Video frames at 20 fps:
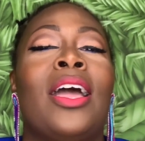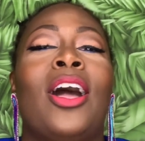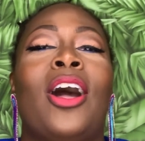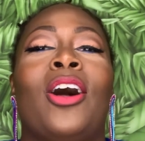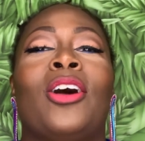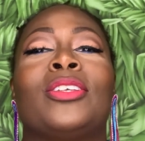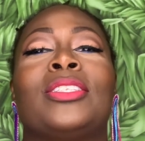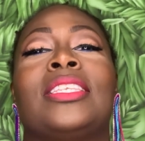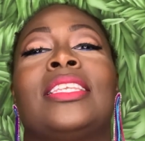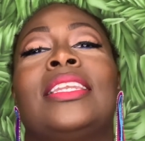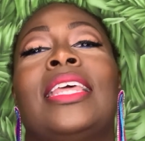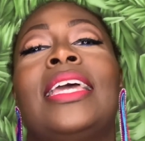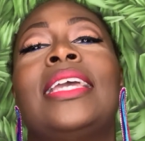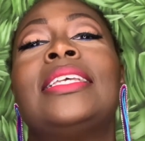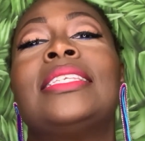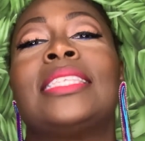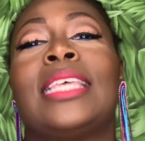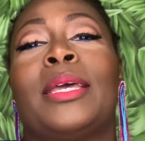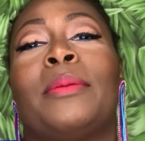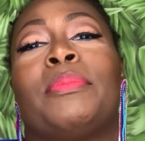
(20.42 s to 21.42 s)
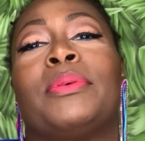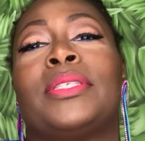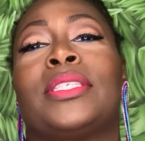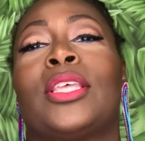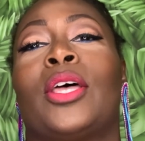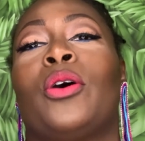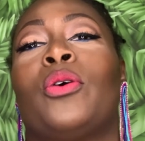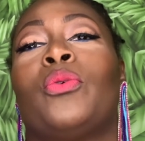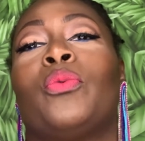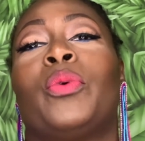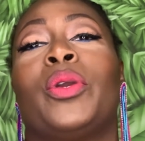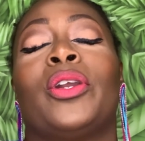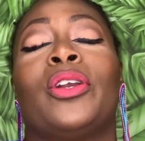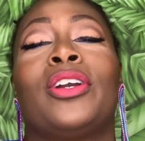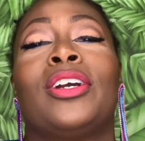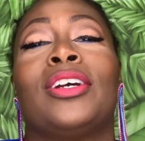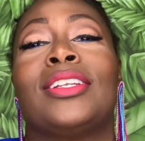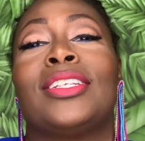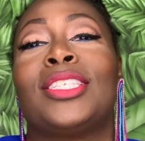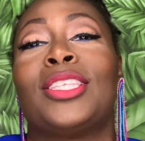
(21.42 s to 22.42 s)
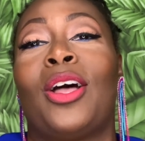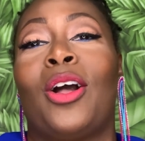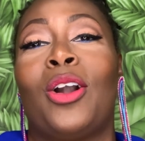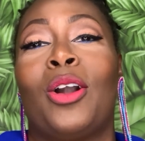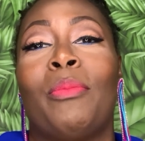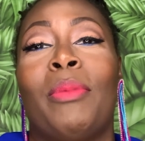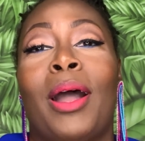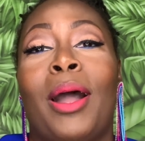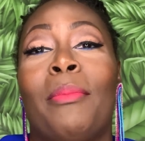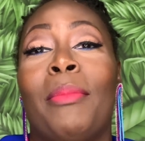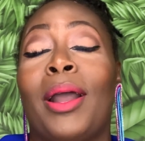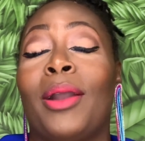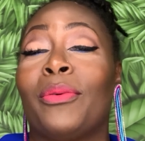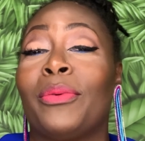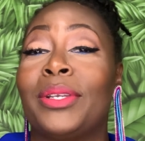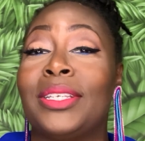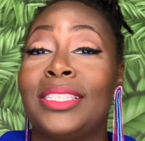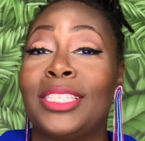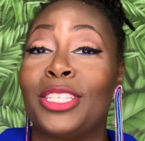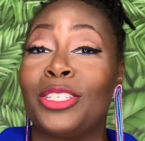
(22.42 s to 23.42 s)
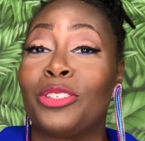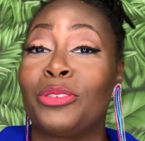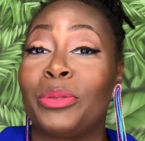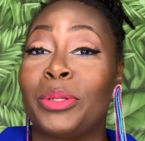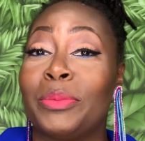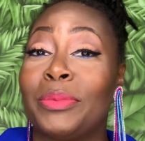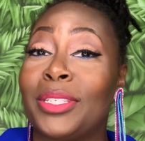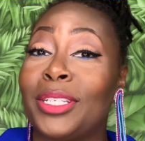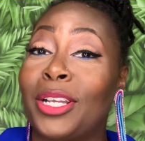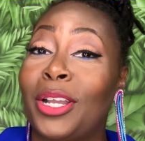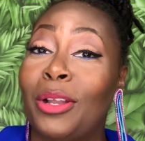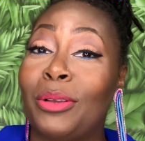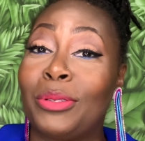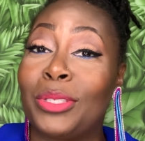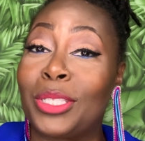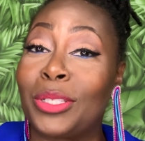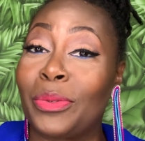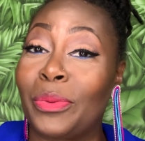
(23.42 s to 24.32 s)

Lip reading: On today's episode, we are going to talk about my recent trip to Costa